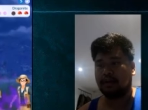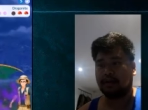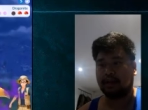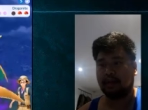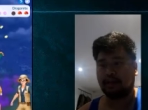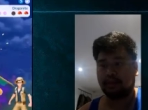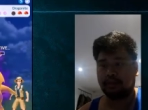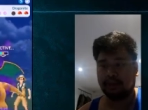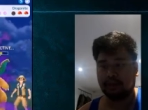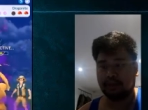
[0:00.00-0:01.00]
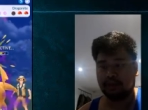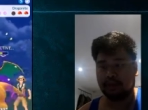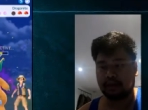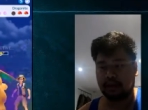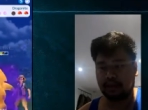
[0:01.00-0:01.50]
but they do bring their
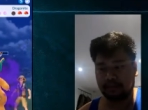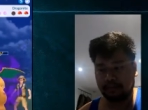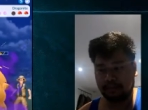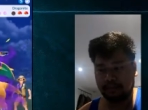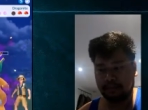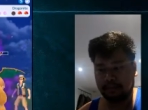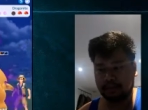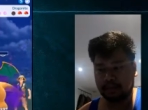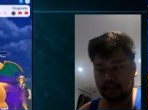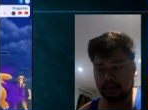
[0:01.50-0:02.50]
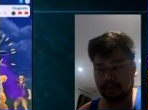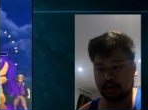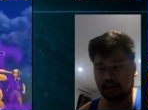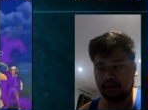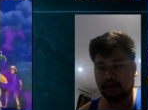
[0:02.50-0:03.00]
Dragonite. So I'm gonna
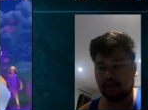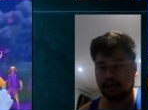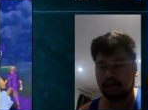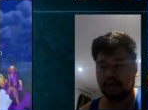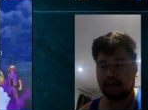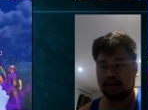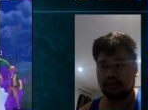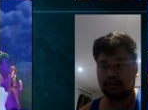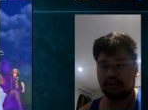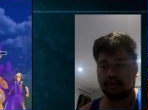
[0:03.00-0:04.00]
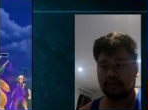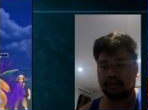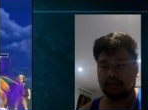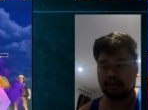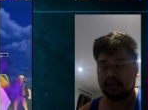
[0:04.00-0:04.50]
go for.
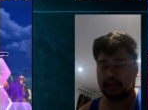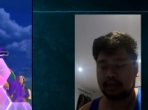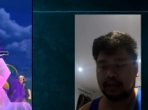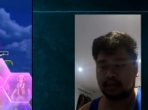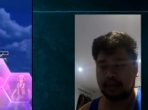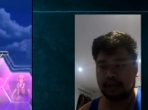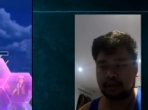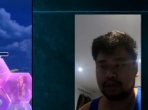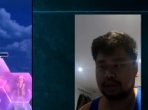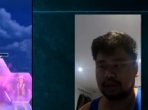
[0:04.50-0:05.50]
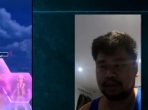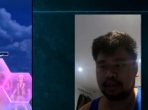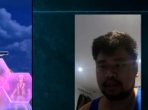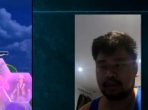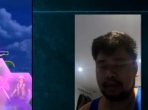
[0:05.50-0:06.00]
Yeah, see, I do have to shield
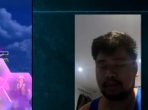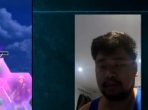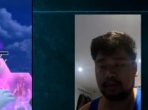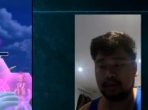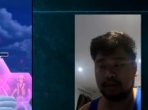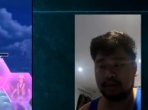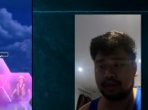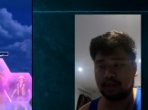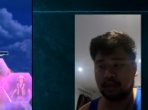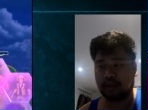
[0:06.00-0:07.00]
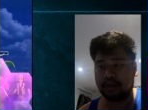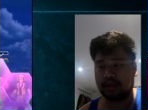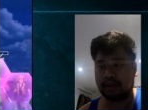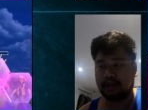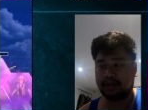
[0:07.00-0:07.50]
this because I'm not even sure what they
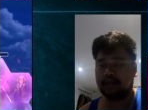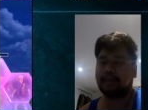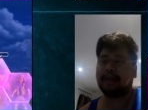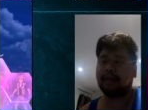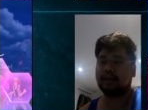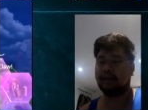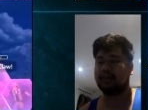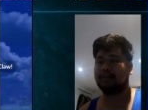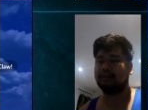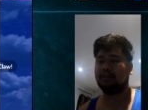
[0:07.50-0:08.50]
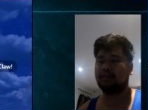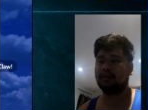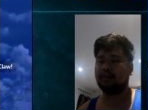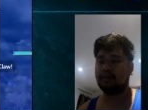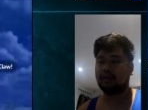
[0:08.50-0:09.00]
have at the back at this moment.